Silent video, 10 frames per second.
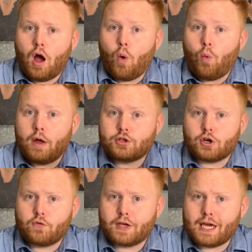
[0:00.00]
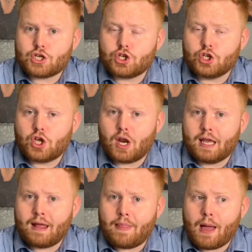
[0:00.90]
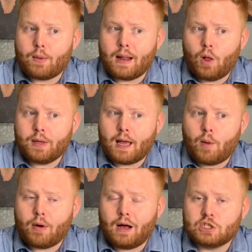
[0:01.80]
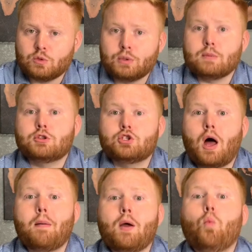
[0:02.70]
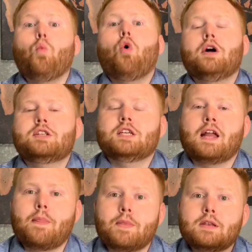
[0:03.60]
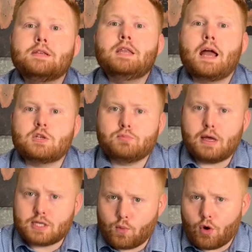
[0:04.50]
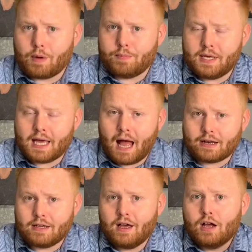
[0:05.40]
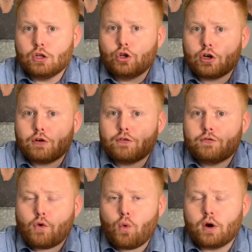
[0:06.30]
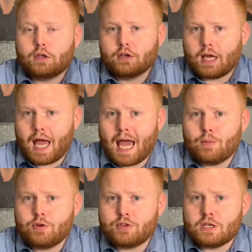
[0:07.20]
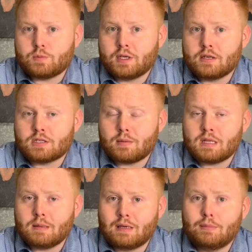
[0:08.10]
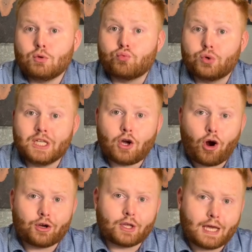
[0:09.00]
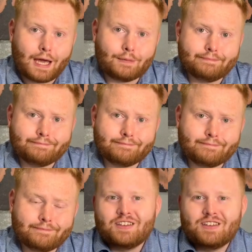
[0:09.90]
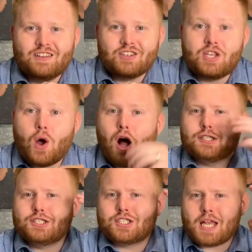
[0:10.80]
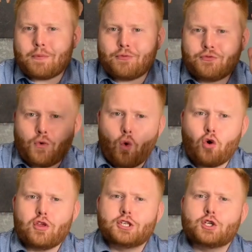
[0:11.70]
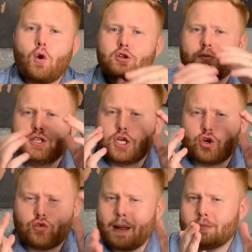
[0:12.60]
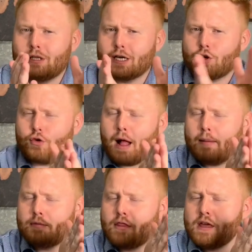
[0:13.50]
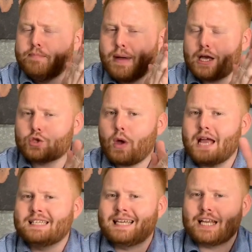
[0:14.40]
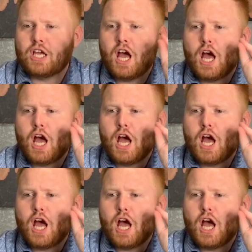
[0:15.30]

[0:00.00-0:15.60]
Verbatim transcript: what certification could I get that would help me out possibly with the job I want to get, the next place I want to be at. Look forward, look ahead with these because some of them can be really hard to get. So now on to step four. This is going to be the creme de la creme, the best way to get